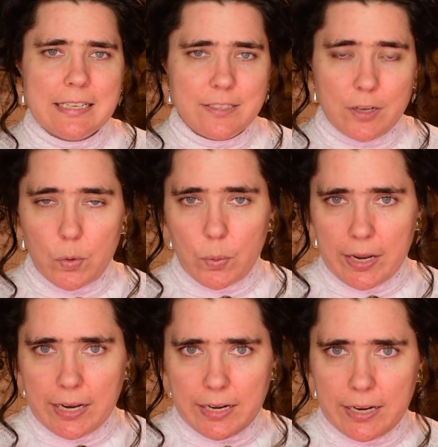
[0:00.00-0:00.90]
So
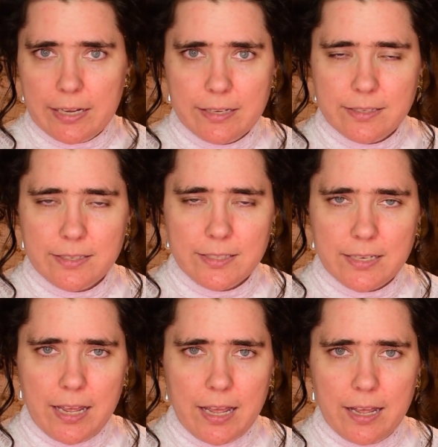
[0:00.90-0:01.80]
it is
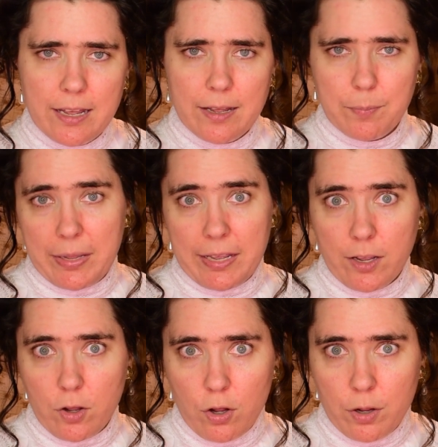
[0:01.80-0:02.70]

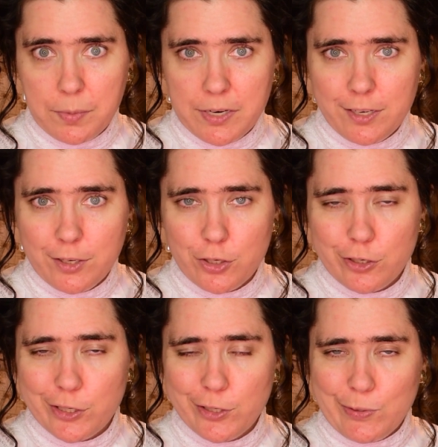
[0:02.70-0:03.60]
paying homage
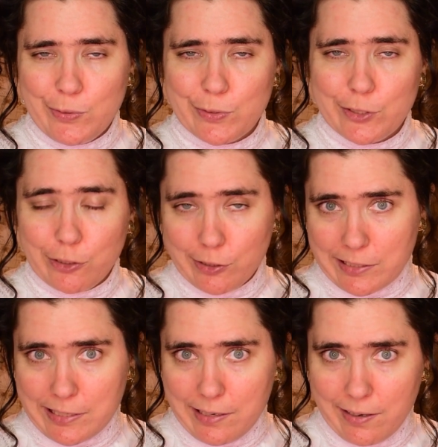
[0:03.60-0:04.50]
to
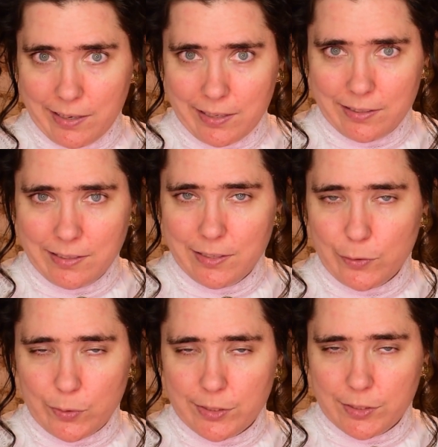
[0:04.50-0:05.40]
Jersey
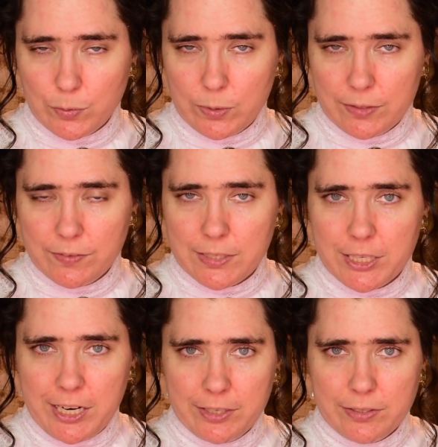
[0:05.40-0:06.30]
Island, which is one of the
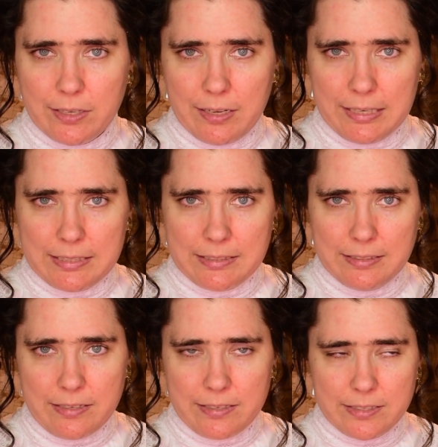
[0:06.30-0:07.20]
Channel
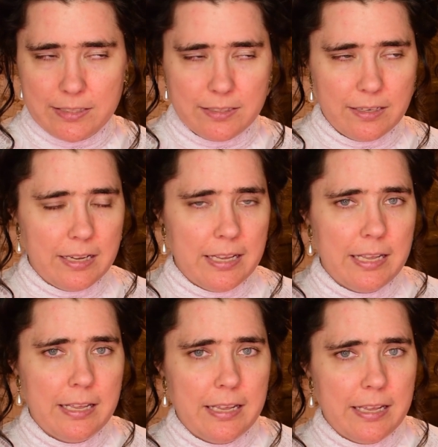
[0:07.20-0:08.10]
Islands
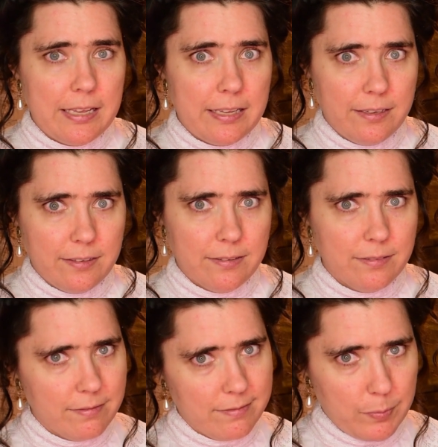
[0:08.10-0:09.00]
in
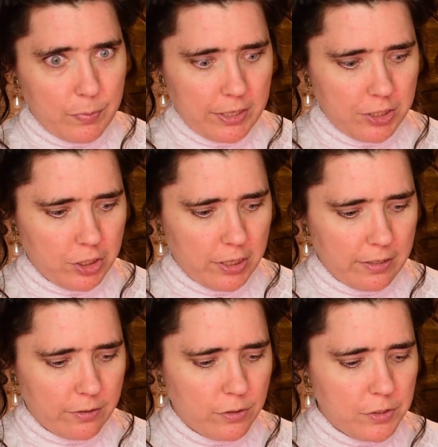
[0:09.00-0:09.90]
the British
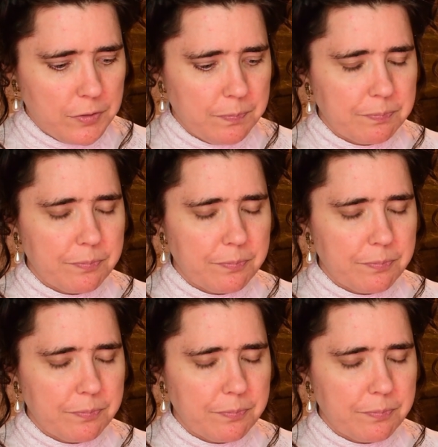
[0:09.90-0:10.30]
Isles.